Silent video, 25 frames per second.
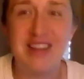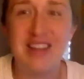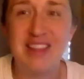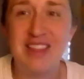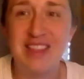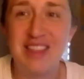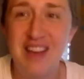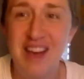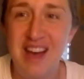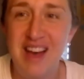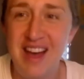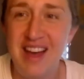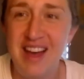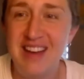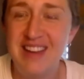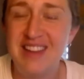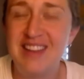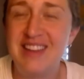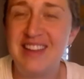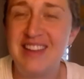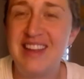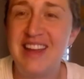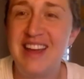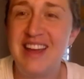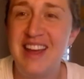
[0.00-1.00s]
I thought.
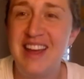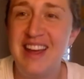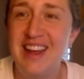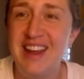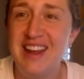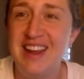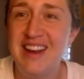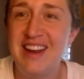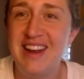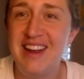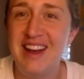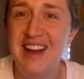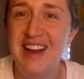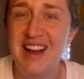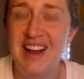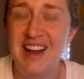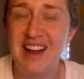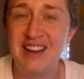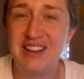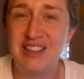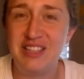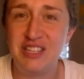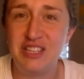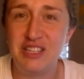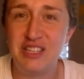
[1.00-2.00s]
And
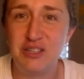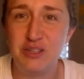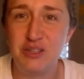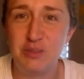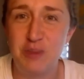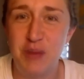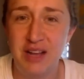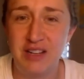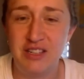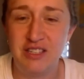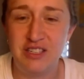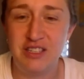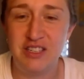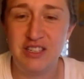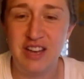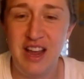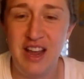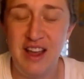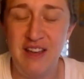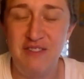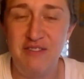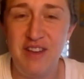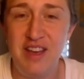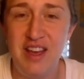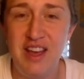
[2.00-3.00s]
uh, she knows Pastor
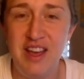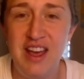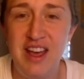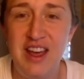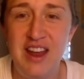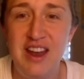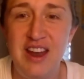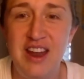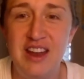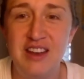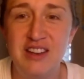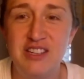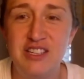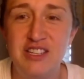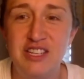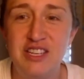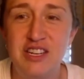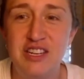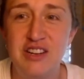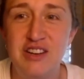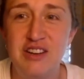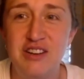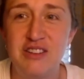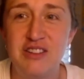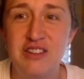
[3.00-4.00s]
David and she
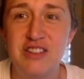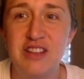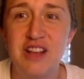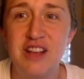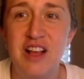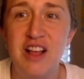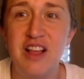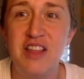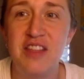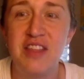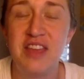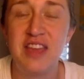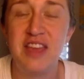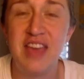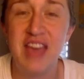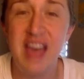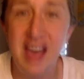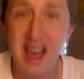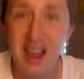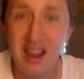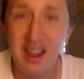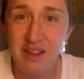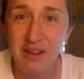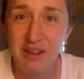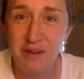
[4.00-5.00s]
knows all the
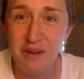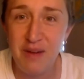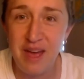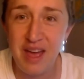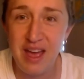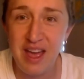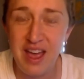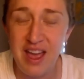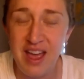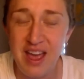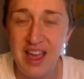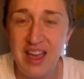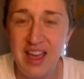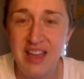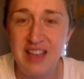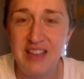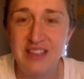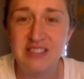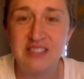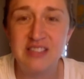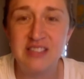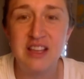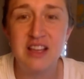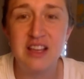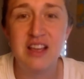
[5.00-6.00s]

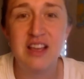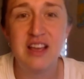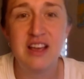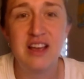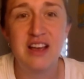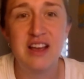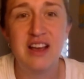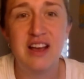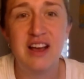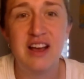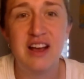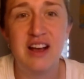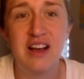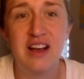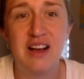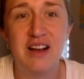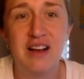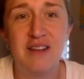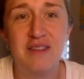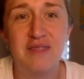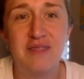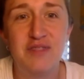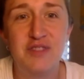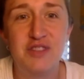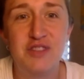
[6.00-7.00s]
Galloways.
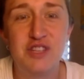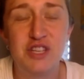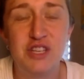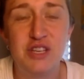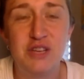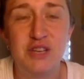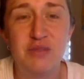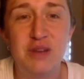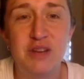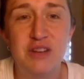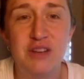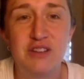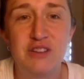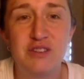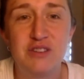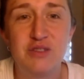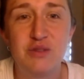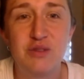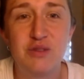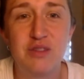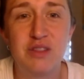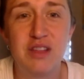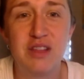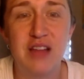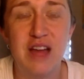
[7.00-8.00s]
Um, she went to
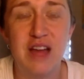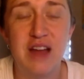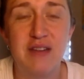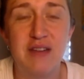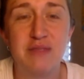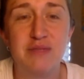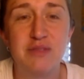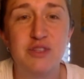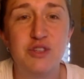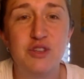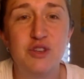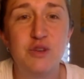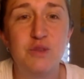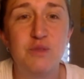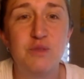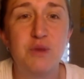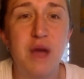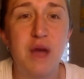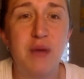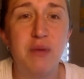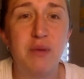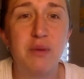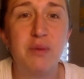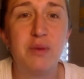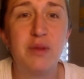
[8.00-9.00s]
school with a lot of them. So you
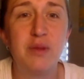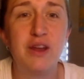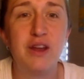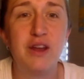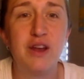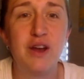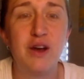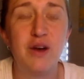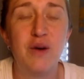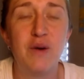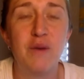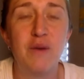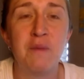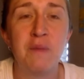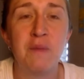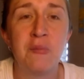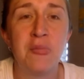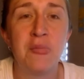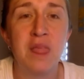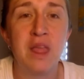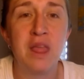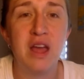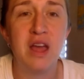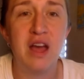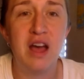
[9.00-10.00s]
probably know
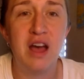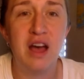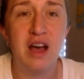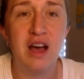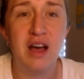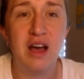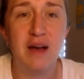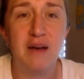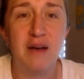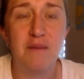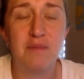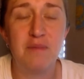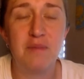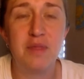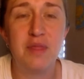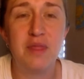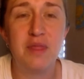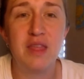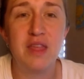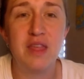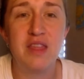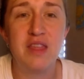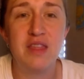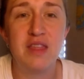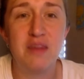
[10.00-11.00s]
um,
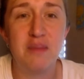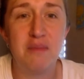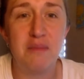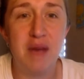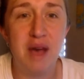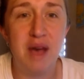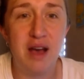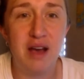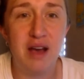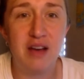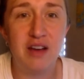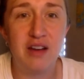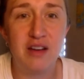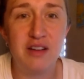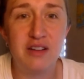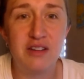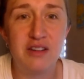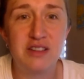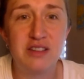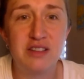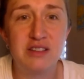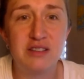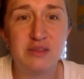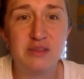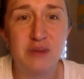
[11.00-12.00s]
the
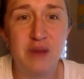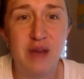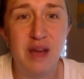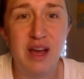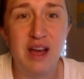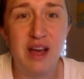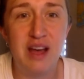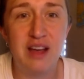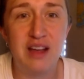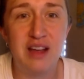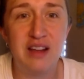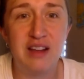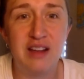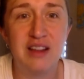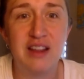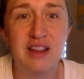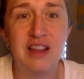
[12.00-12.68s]
Moggers as well.